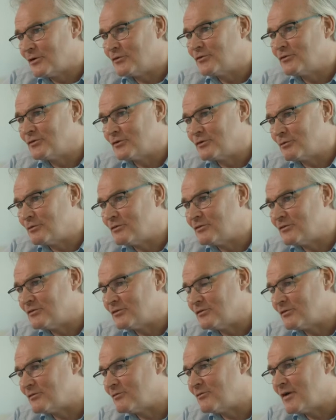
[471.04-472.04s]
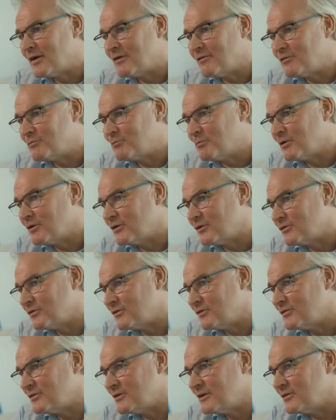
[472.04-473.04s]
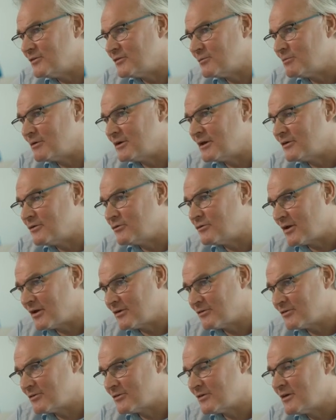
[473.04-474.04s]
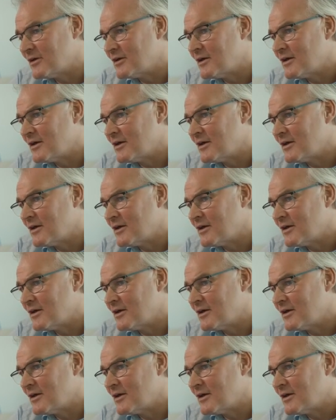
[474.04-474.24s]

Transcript: consequences of various policies need to be addressed